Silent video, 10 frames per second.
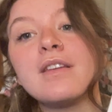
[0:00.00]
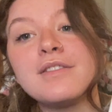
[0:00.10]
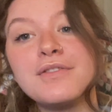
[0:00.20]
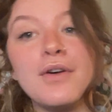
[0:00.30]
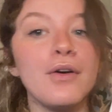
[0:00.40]

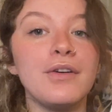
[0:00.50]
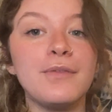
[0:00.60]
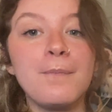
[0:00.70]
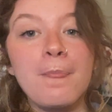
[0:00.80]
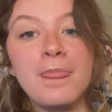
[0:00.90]
So
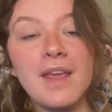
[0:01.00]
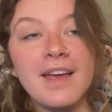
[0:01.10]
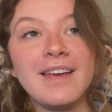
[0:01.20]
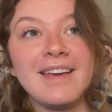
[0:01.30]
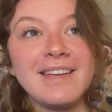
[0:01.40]

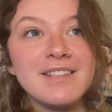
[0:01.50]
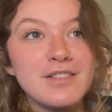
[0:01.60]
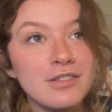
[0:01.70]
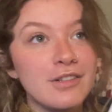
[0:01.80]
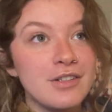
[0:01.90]
it is
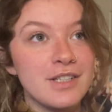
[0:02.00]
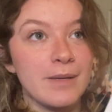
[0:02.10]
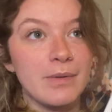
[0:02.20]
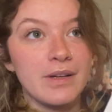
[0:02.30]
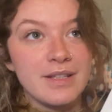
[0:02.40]
a crochet book.